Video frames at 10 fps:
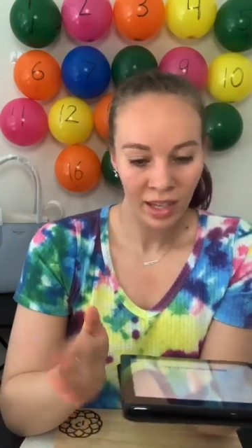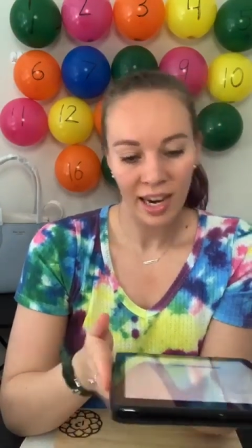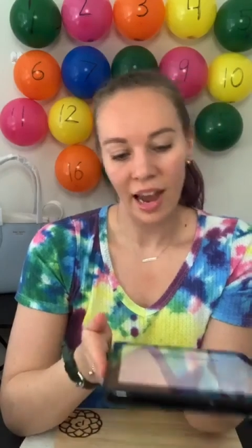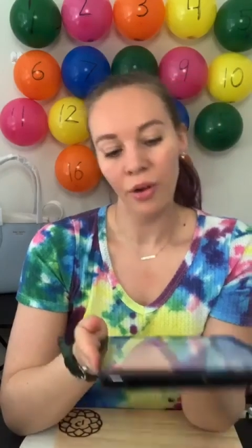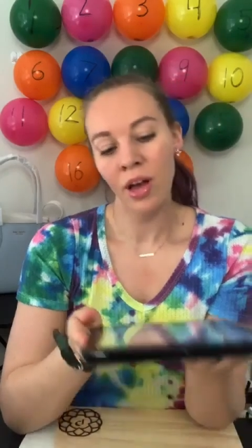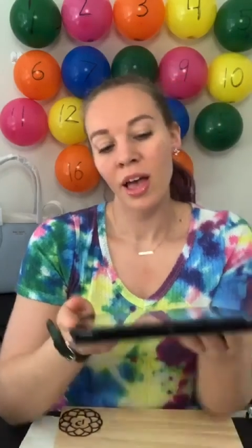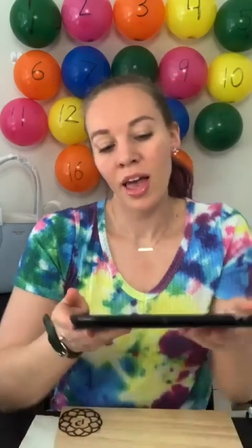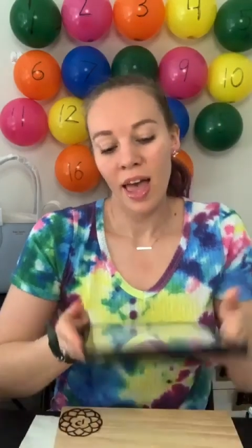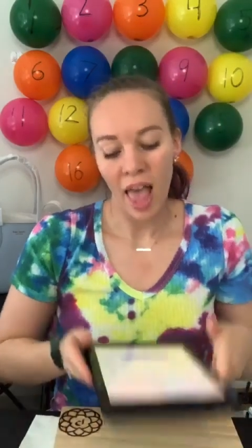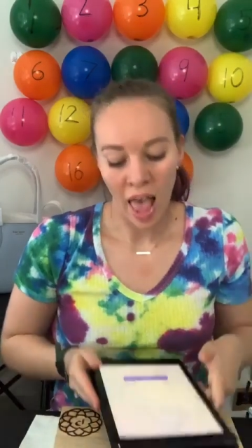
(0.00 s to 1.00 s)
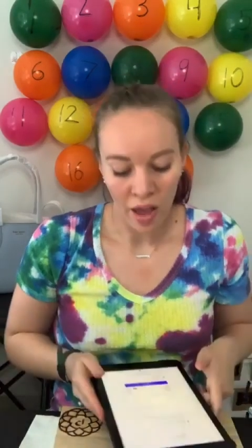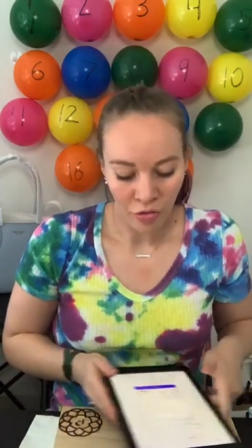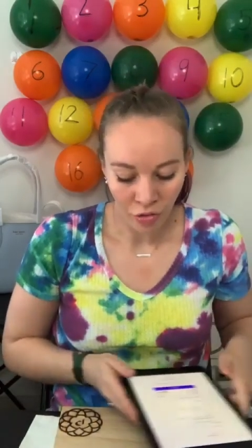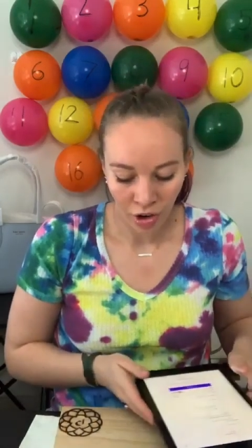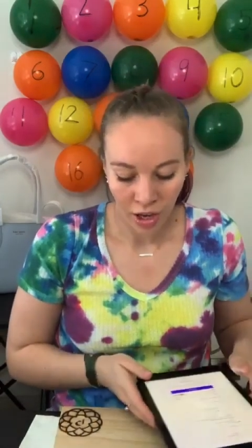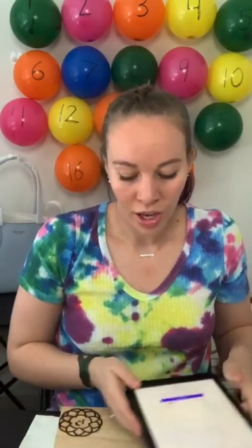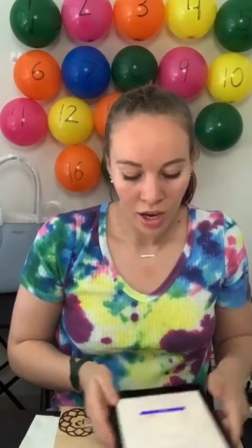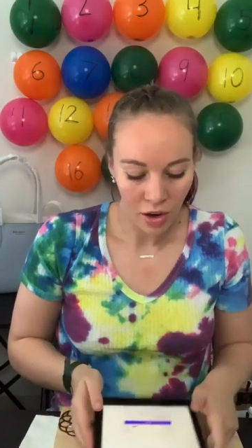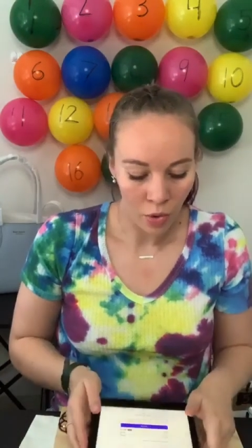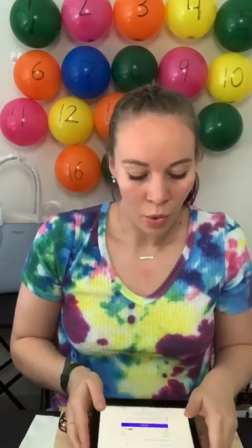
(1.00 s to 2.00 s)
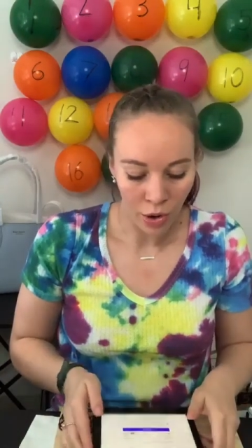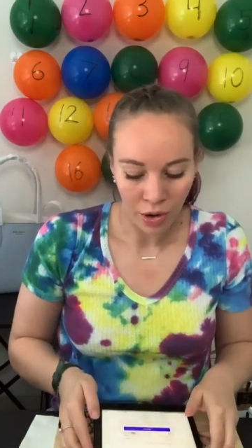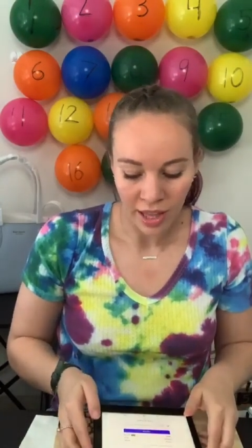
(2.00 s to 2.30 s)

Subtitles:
Now, every order